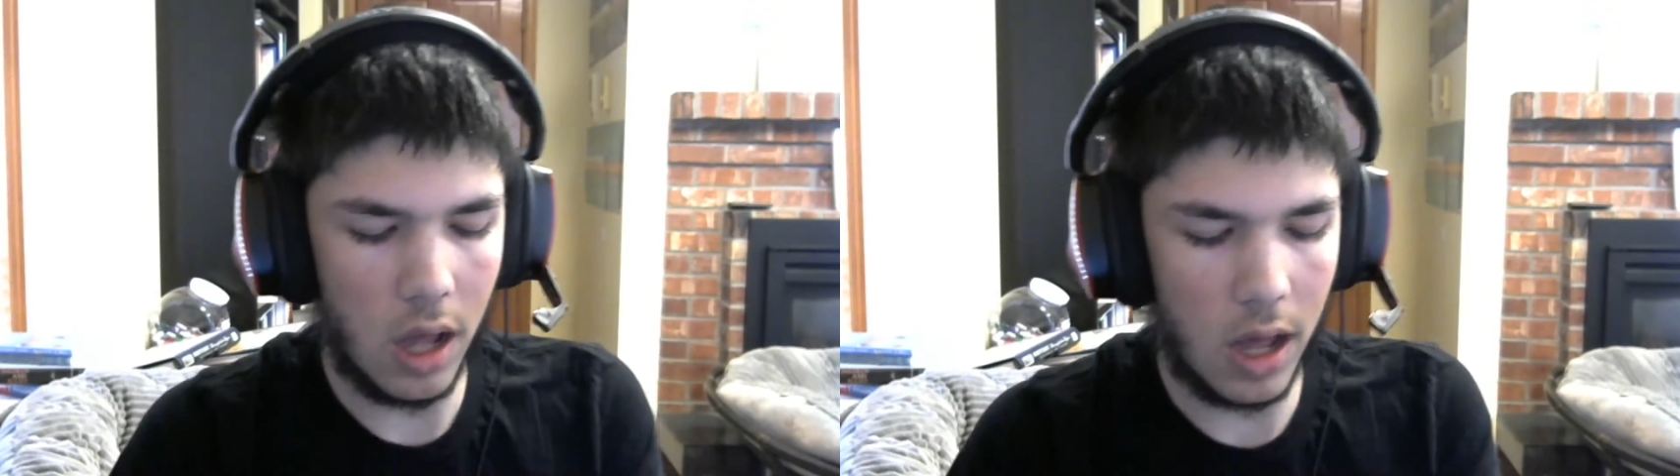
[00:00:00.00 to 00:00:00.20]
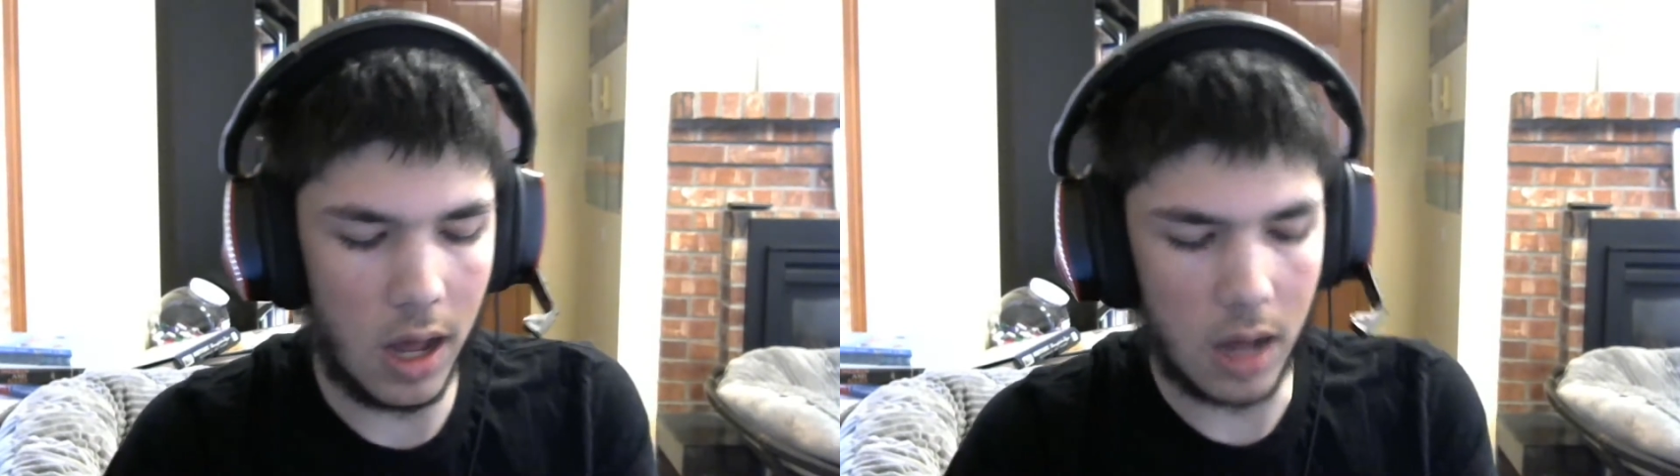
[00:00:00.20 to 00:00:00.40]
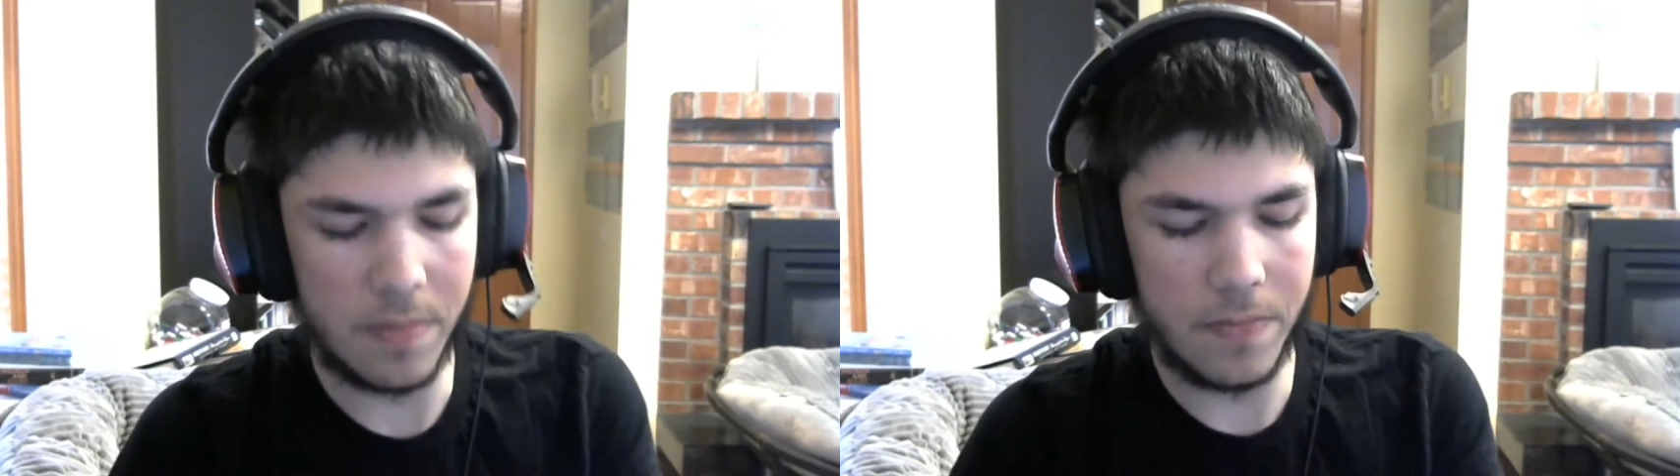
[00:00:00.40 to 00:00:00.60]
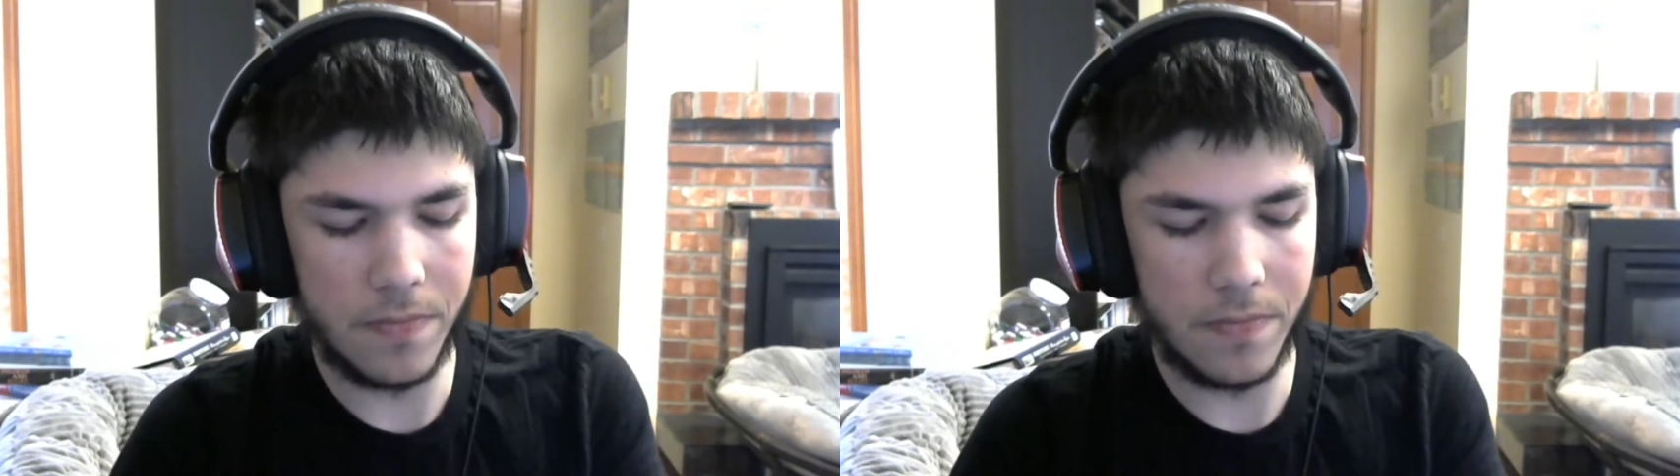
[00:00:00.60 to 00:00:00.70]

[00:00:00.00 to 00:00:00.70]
Um,